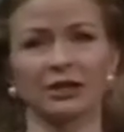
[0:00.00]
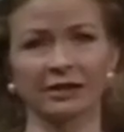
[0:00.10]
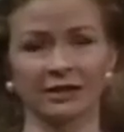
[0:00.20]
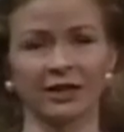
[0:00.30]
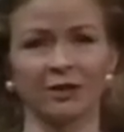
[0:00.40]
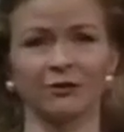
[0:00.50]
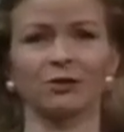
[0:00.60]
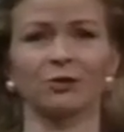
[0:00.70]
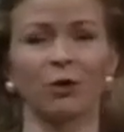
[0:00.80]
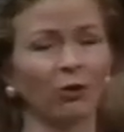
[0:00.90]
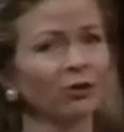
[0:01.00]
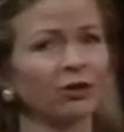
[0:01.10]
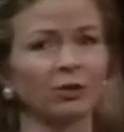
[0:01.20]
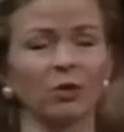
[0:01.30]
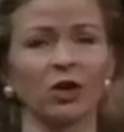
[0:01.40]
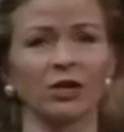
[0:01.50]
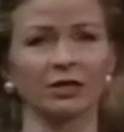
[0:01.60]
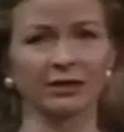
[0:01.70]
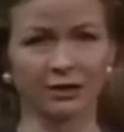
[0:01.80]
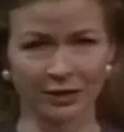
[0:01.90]
itself, to hold their applause
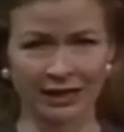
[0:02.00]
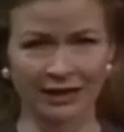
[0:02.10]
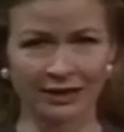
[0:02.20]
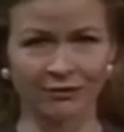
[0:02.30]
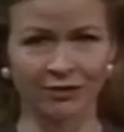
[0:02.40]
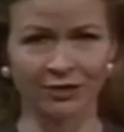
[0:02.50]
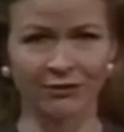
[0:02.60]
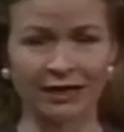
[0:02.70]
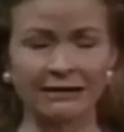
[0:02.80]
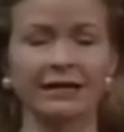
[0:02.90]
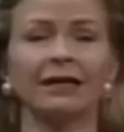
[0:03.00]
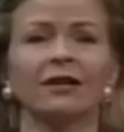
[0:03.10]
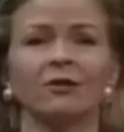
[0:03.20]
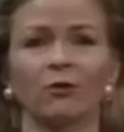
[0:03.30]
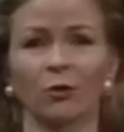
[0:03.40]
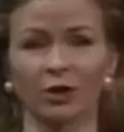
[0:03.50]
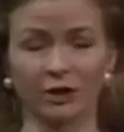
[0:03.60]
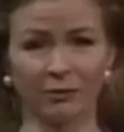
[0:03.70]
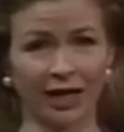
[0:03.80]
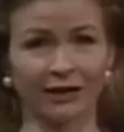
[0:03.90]
until the end of the event for the
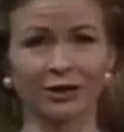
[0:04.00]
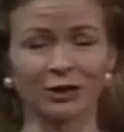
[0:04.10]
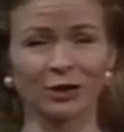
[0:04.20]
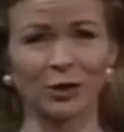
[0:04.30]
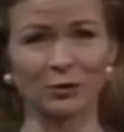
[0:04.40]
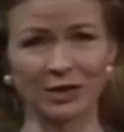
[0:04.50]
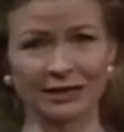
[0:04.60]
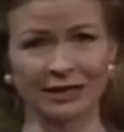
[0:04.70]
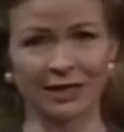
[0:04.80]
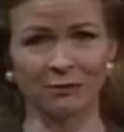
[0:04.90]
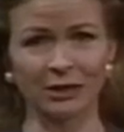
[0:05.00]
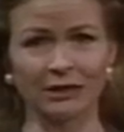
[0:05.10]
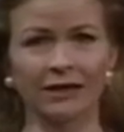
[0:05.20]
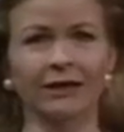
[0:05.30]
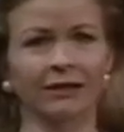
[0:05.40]
candidates' closing statements.